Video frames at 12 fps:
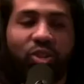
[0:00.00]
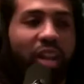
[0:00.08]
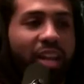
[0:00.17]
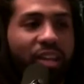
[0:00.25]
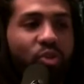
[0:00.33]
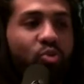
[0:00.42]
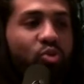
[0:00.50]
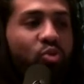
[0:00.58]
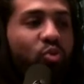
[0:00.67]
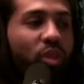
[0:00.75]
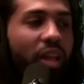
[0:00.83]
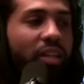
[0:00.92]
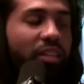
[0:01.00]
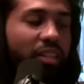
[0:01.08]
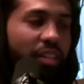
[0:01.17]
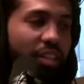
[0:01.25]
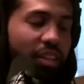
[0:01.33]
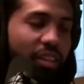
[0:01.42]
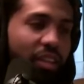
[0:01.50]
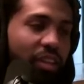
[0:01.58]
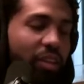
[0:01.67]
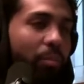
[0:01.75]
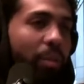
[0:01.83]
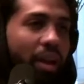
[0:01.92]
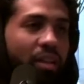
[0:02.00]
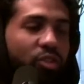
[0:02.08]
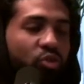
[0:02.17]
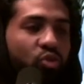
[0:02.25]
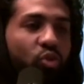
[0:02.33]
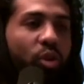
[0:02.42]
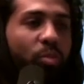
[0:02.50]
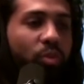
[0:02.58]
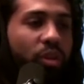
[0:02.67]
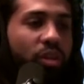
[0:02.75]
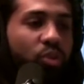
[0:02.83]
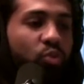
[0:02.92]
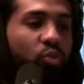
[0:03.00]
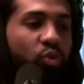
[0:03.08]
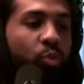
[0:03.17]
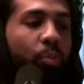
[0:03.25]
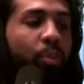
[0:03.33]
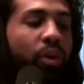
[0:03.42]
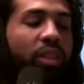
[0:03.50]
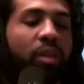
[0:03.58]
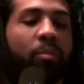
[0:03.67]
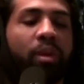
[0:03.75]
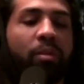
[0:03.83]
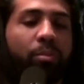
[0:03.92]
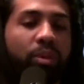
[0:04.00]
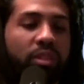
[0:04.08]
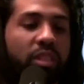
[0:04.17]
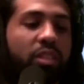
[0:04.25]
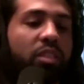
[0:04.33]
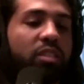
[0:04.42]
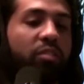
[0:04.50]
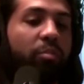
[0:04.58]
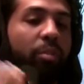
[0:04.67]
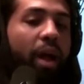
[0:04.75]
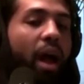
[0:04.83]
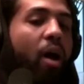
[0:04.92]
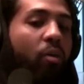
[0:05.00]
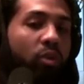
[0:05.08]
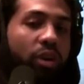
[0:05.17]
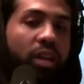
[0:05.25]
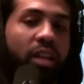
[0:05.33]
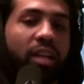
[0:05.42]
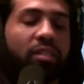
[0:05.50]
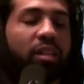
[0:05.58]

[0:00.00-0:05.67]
like you, you like y your mans you grew up with, you, you put them in positions of power, and that's,